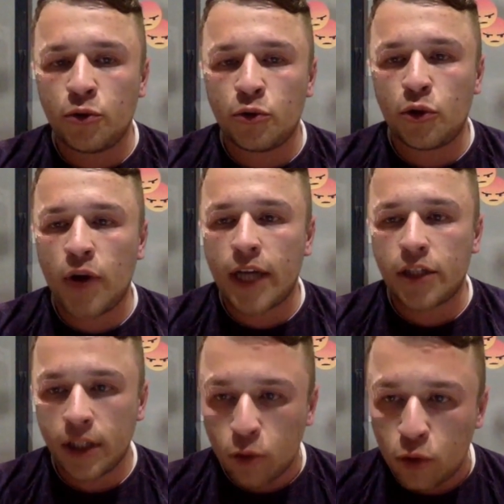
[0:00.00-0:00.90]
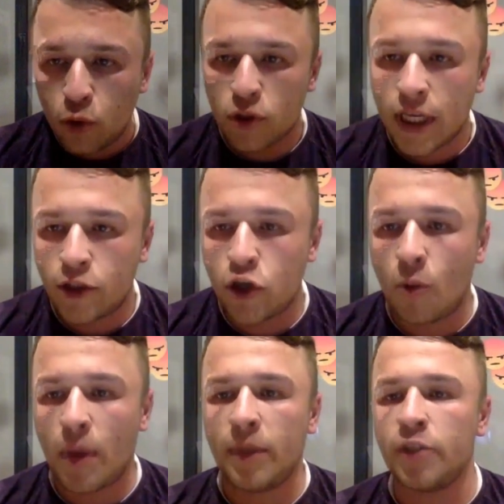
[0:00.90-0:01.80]
to actually to do that job.
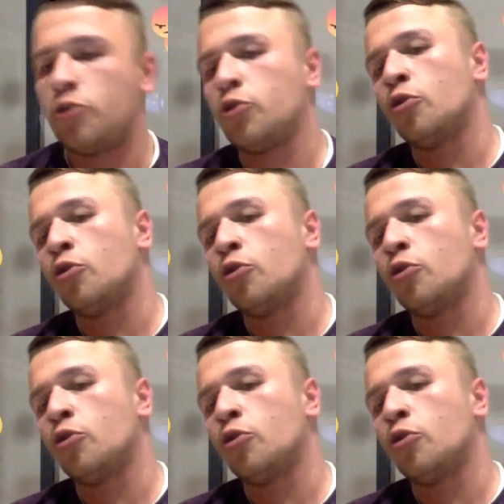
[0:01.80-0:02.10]
I mean, to